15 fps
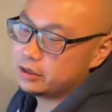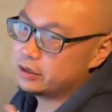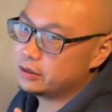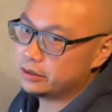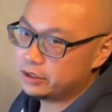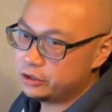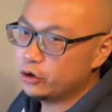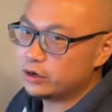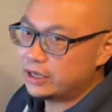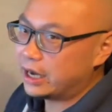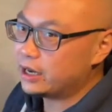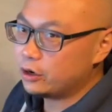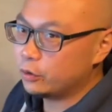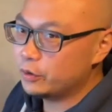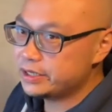your
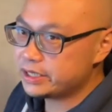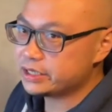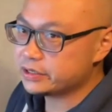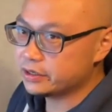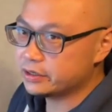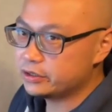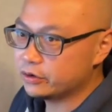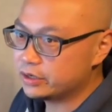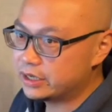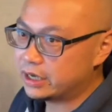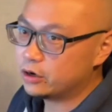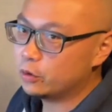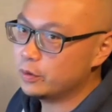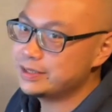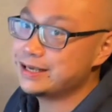gut always has a
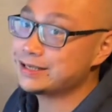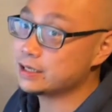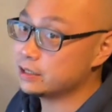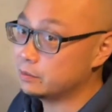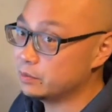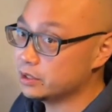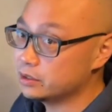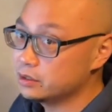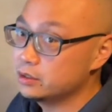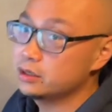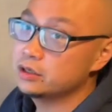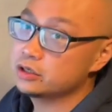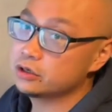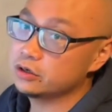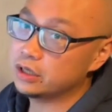number.
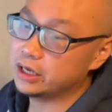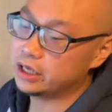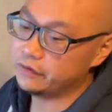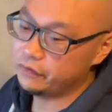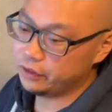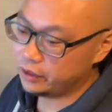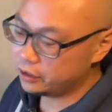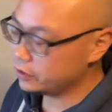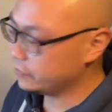So like if you think